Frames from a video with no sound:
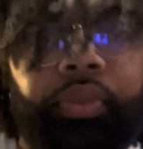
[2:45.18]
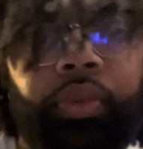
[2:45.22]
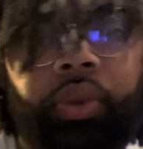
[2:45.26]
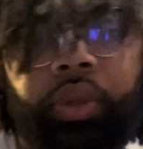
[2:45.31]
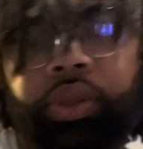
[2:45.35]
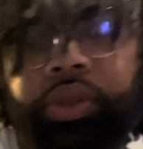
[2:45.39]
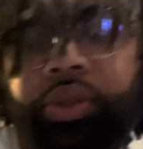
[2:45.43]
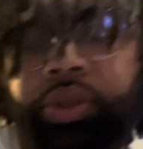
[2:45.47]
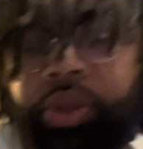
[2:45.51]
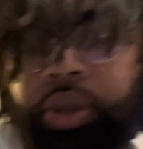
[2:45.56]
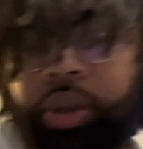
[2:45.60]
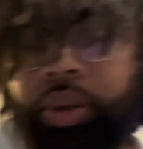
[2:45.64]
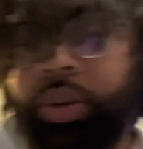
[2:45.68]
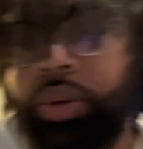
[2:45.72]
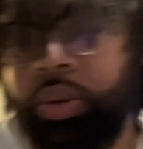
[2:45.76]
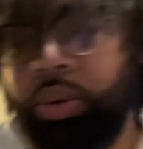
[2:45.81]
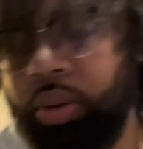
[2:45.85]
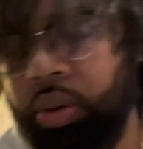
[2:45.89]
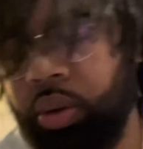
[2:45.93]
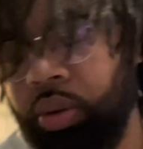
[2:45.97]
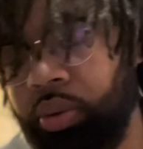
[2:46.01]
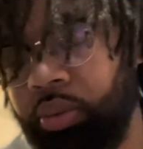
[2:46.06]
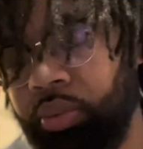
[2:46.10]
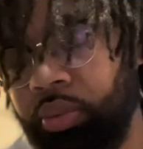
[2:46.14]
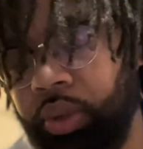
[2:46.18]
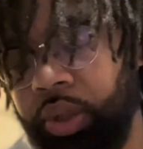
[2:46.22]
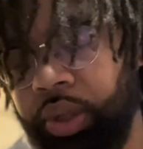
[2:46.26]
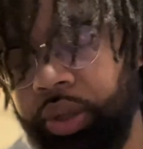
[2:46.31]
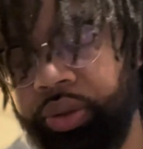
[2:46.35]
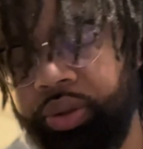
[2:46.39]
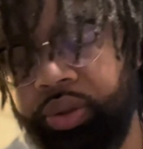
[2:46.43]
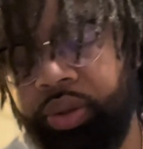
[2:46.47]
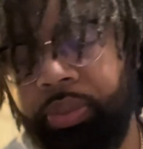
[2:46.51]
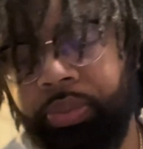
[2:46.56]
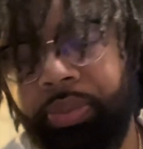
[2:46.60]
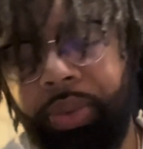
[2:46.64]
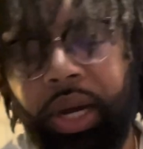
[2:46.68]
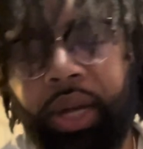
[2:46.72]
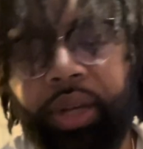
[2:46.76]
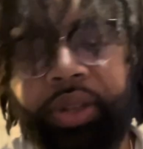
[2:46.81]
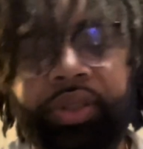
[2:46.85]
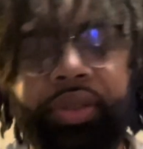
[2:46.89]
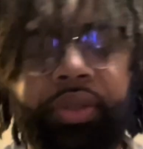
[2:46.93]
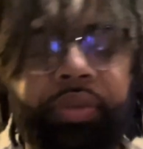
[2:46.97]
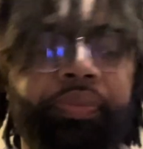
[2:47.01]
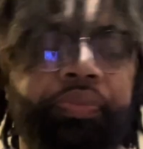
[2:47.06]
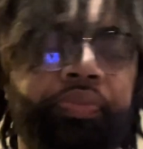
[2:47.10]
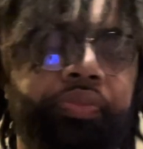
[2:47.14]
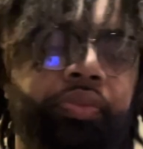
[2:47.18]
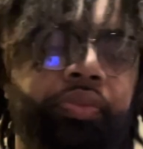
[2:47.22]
so here's the box.